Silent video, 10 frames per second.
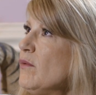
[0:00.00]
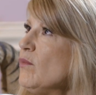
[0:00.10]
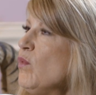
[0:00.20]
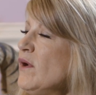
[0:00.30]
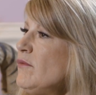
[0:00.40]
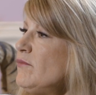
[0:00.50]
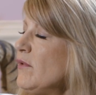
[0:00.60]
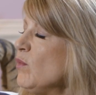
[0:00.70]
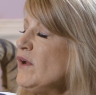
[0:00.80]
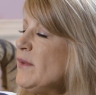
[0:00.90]
one
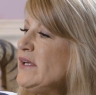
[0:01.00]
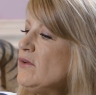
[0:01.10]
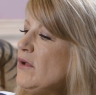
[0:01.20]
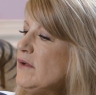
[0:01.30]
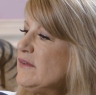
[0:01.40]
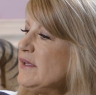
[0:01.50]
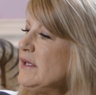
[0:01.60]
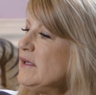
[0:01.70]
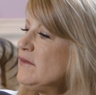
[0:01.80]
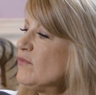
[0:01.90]
of my dogs
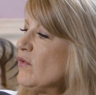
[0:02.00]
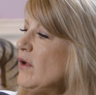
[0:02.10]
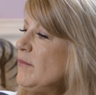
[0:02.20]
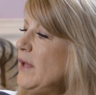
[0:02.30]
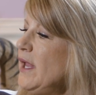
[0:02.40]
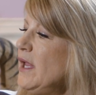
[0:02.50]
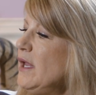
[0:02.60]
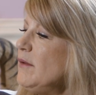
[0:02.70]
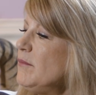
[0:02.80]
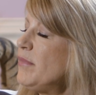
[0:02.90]
is from
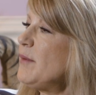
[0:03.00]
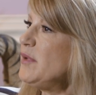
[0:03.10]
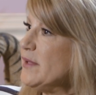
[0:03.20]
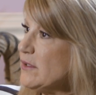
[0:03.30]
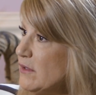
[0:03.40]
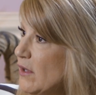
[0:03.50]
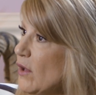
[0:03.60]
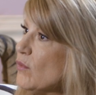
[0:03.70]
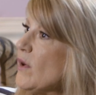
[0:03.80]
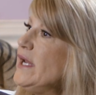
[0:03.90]
a puppy mill,
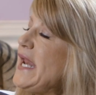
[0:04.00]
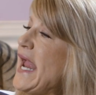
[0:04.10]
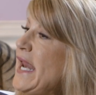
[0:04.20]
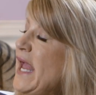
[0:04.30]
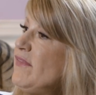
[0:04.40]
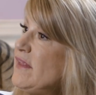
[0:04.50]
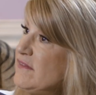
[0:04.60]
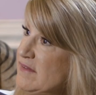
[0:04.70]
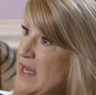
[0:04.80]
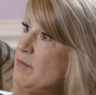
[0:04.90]
right? And had that
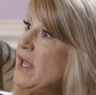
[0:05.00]
same